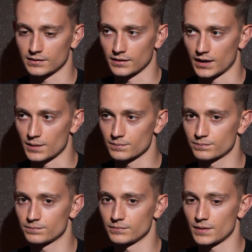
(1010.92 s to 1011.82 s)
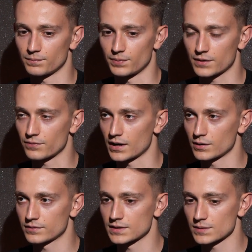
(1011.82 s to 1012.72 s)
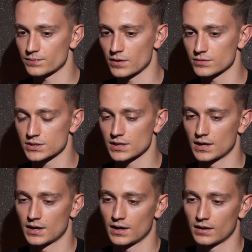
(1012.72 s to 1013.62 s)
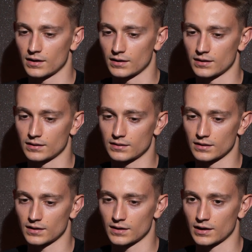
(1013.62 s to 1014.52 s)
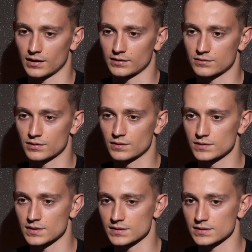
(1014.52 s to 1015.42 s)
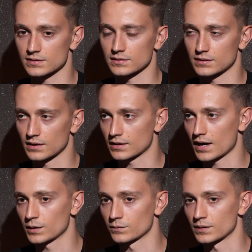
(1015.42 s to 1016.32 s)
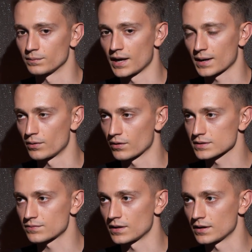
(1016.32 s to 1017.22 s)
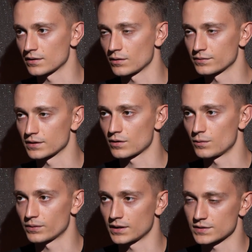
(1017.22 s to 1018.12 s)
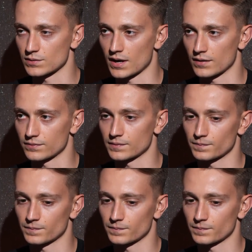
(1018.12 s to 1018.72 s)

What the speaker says: And I'm a big fan of this approach, and it reduces the kind of the black box feeling of the components you have.